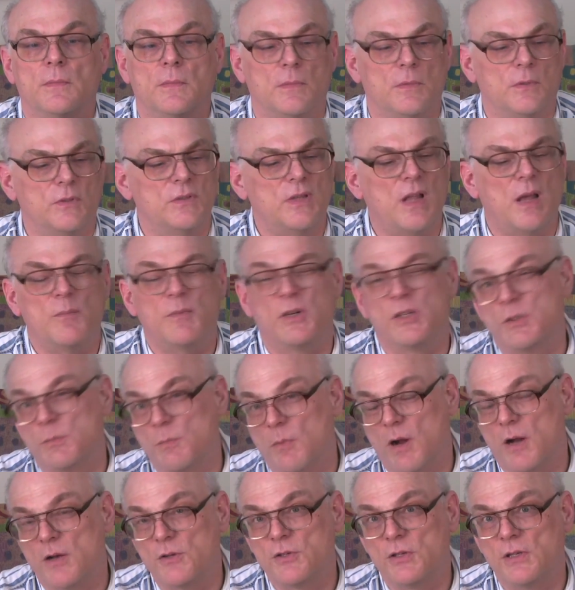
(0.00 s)
There's not much
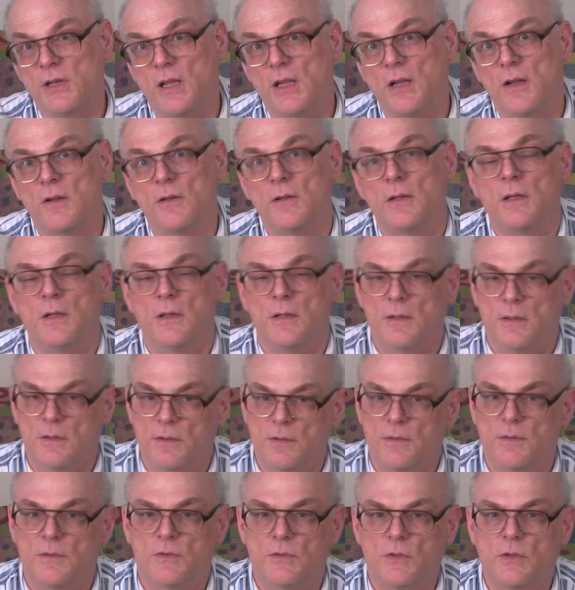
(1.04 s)
margin here,
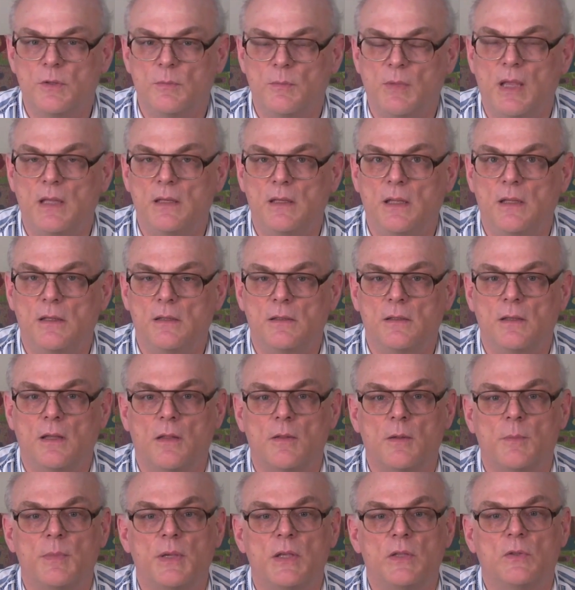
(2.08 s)
so you may need
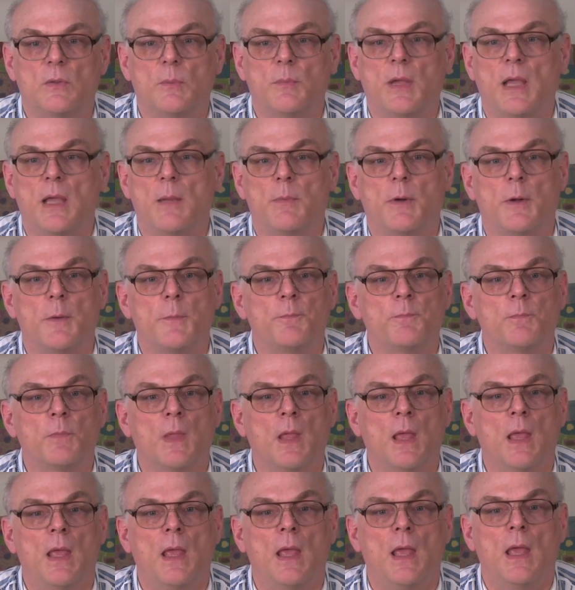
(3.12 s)
another piece of paper.
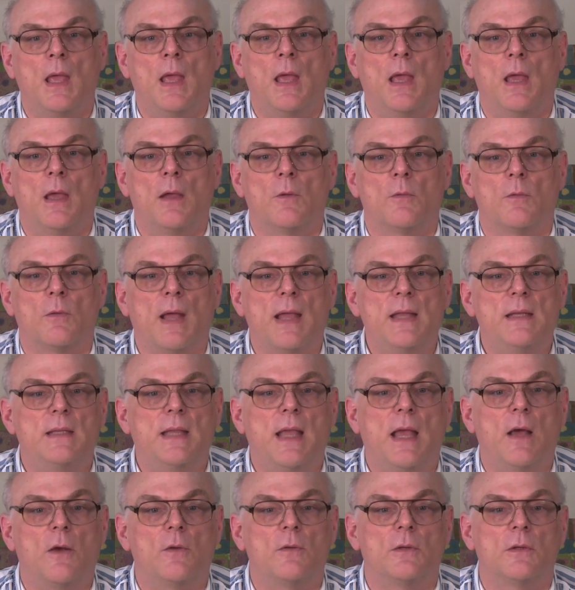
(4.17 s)
Write
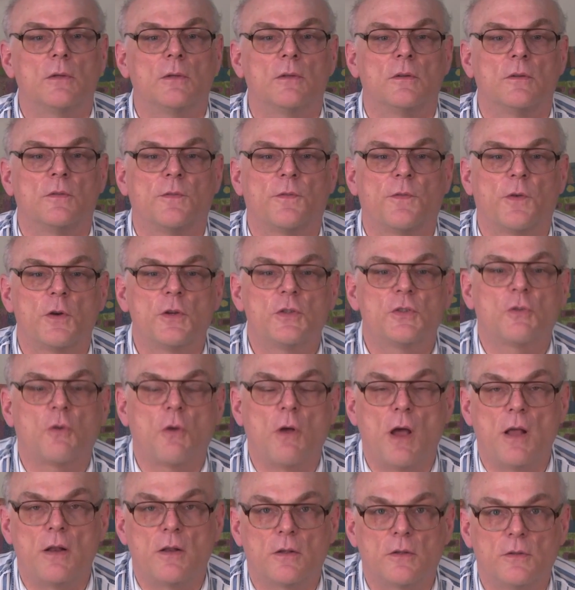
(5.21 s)
down 1
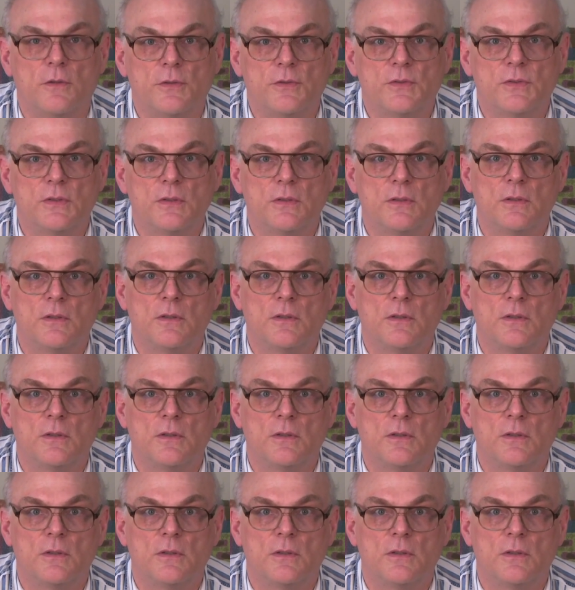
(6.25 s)
Chronicles